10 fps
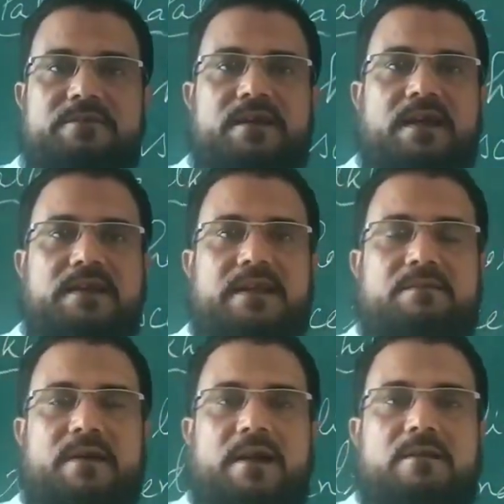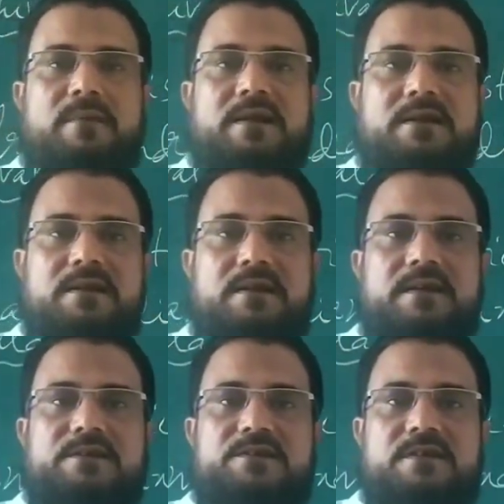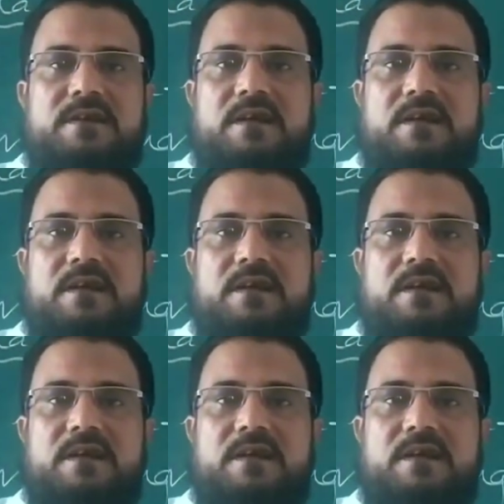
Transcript: difficulty, environment is